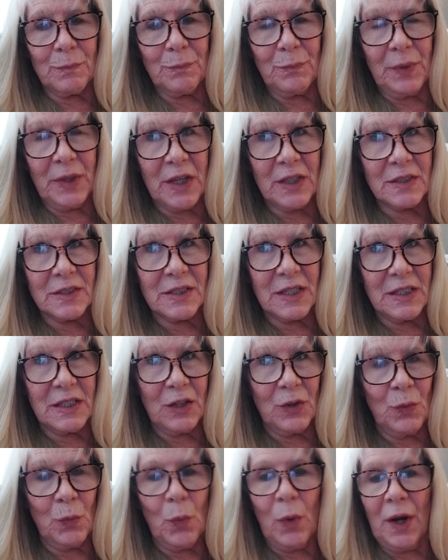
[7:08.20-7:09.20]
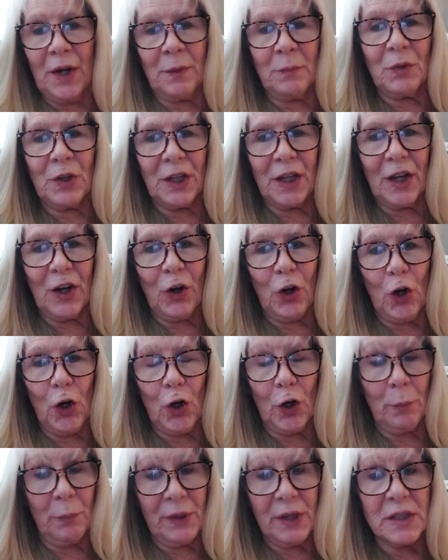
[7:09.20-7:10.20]
because they didn't want him to get
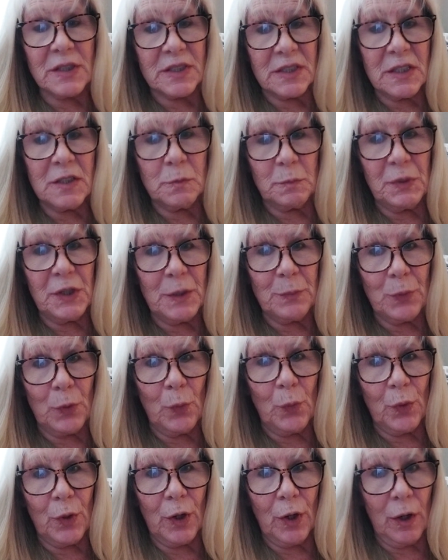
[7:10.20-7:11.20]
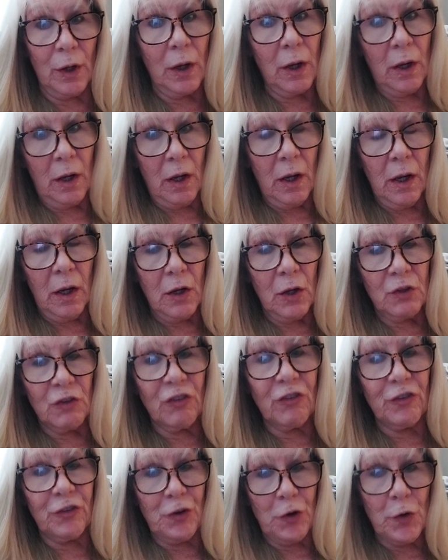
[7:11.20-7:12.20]
hurt, because these people were
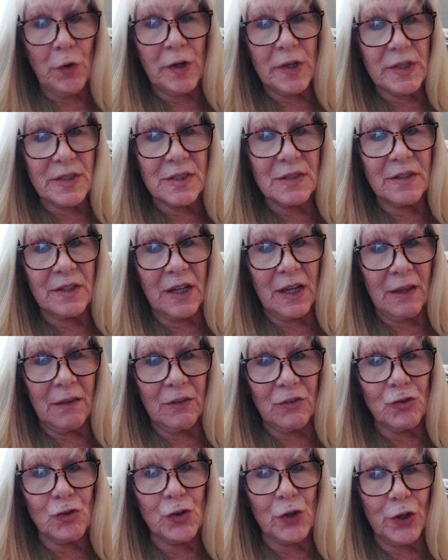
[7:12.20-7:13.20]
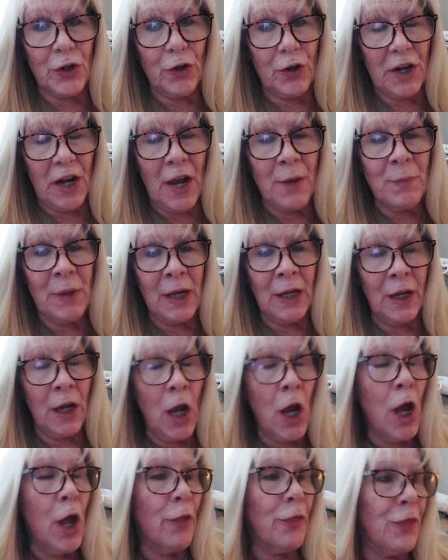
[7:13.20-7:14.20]
seriously triggered. I mean,
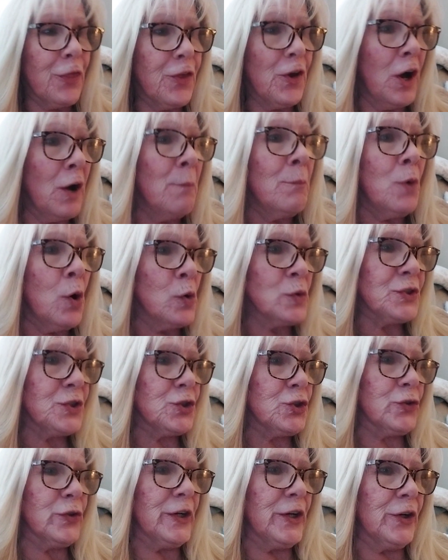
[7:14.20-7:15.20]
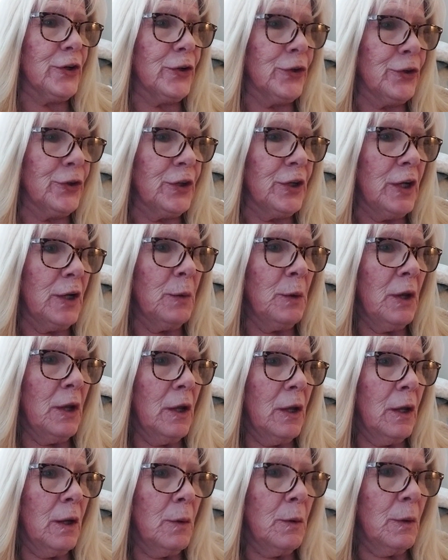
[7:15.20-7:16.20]
the most triggered
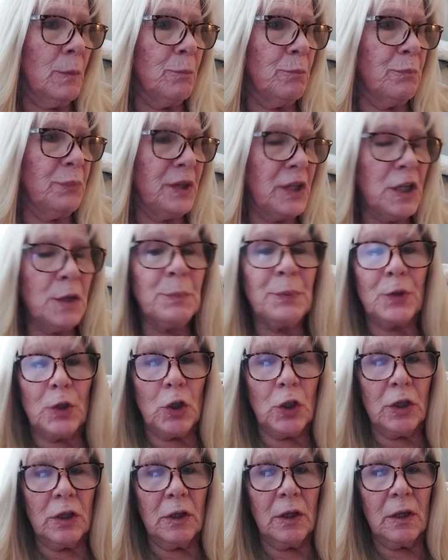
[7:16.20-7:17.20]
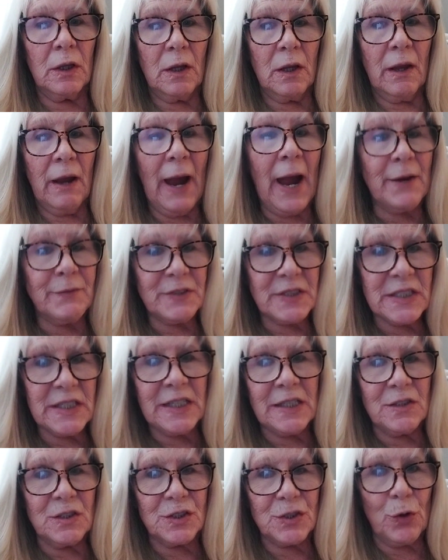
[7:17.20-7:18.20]
people I've
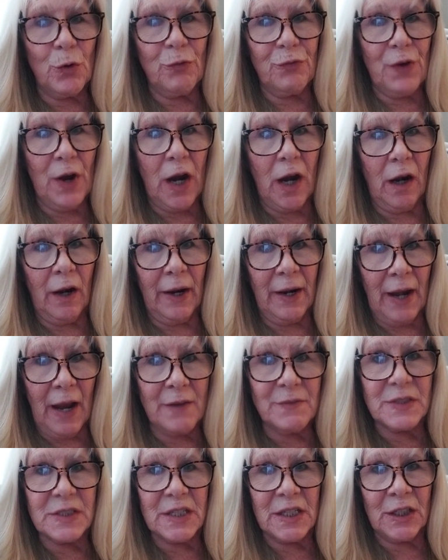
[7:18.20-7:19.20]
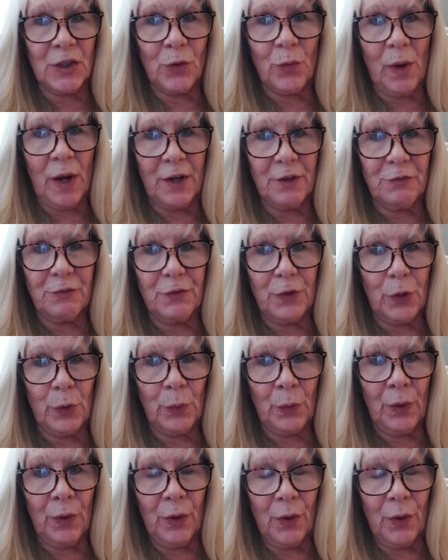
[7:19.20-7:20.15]
seen so far, and I've seen quite a few,